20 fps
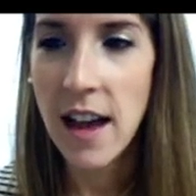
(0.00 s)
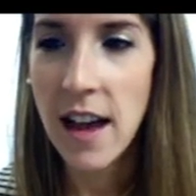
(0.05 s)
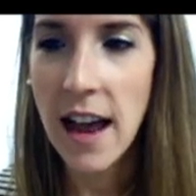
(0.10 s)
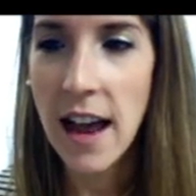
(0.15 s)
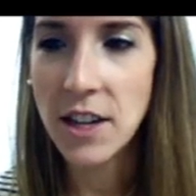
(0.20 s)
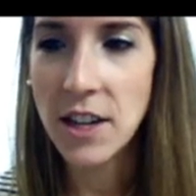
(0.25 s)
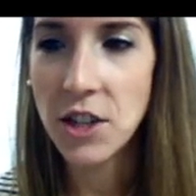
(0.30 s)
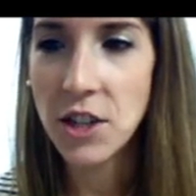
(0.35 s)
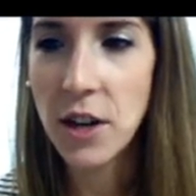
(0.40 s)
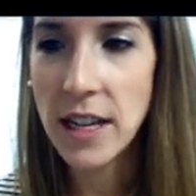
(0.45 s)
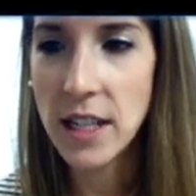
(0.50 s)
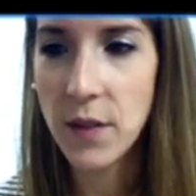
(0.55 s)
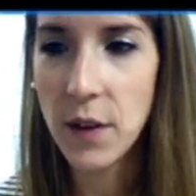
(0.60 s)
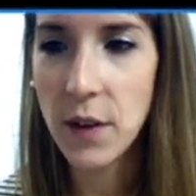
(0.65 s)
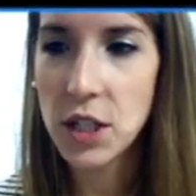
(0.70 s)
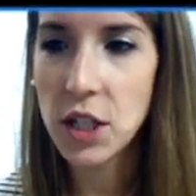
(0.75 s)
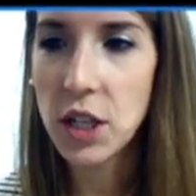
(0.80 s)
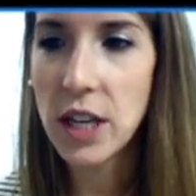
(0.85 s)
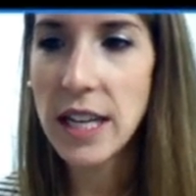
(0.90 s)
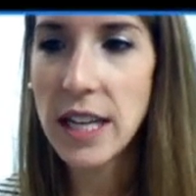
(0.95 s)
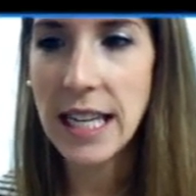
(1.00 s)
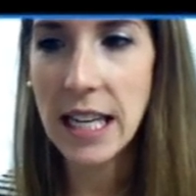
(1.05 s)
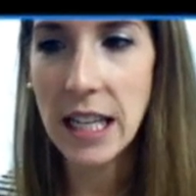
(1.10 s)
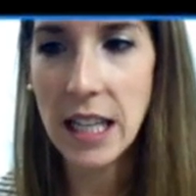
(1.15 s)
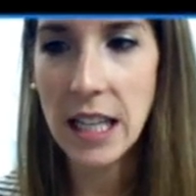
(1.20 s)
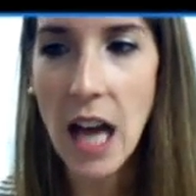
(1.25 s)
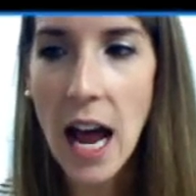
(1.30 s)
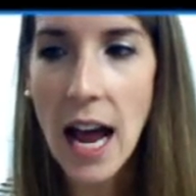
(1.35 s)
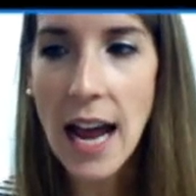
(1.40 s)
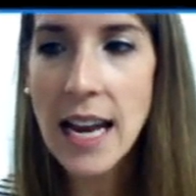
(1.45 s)
A transversal is a
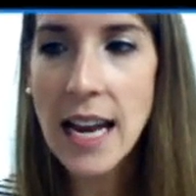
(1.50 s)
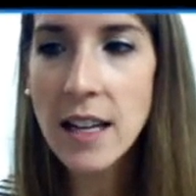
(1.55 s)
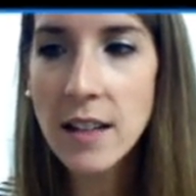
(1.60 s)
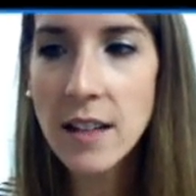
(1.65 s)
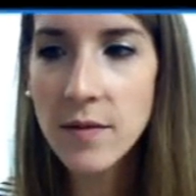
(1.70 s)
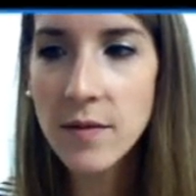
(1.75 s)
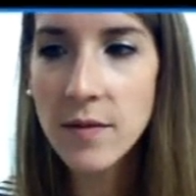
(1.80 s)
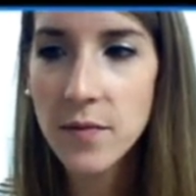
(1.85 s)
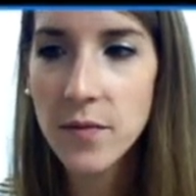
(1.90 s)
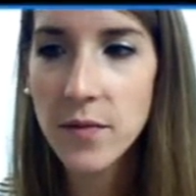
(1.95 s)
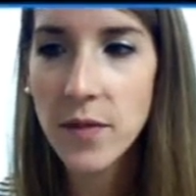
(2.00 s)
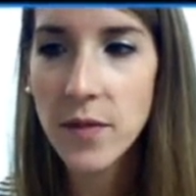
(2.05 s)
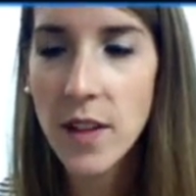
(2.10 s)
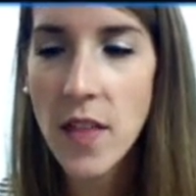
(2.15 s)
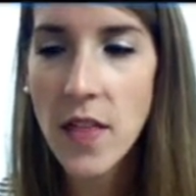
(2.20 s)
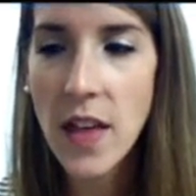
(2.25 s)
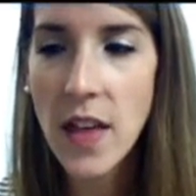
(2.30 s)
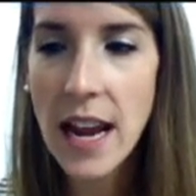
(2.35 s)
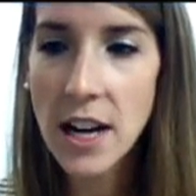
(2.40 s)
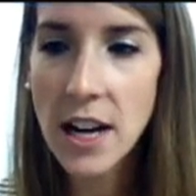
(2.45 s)
line that